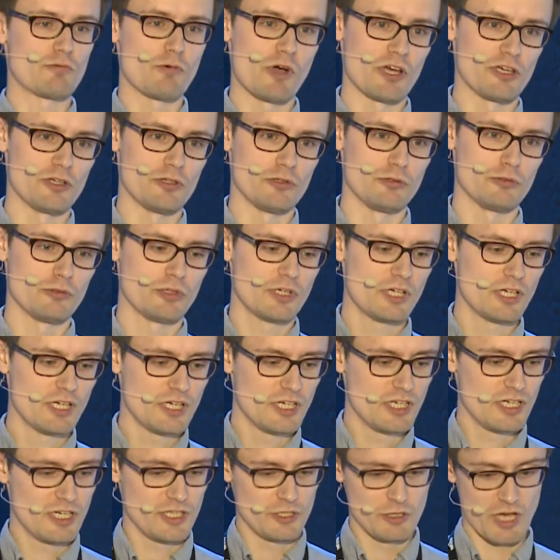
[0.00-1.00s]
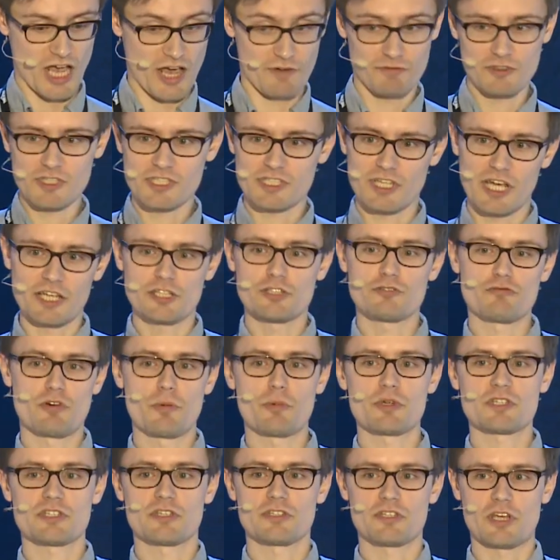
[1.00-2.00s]
where you have these latent
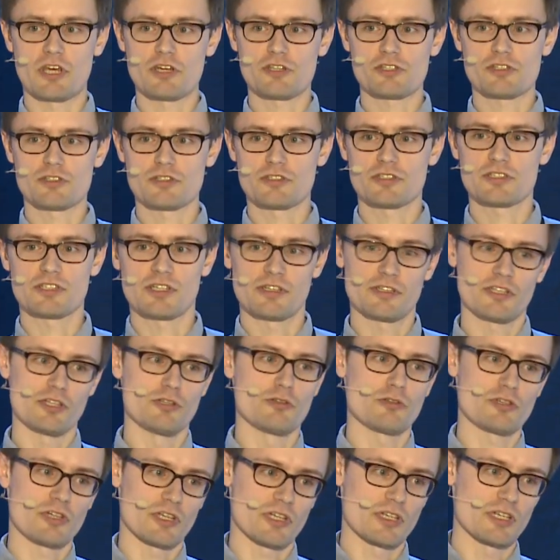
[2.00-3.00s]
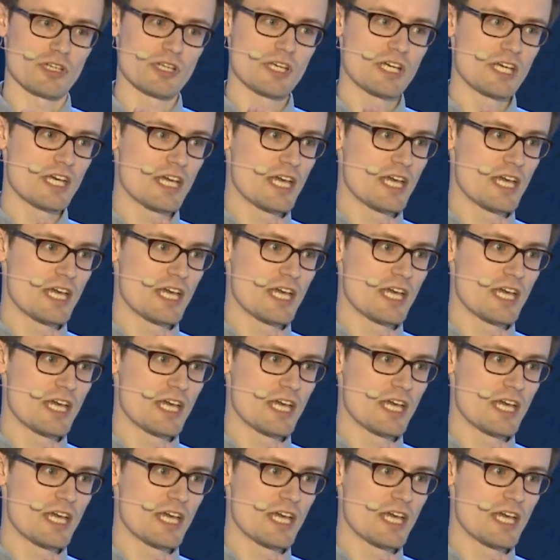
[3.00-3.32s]
representations, and then you can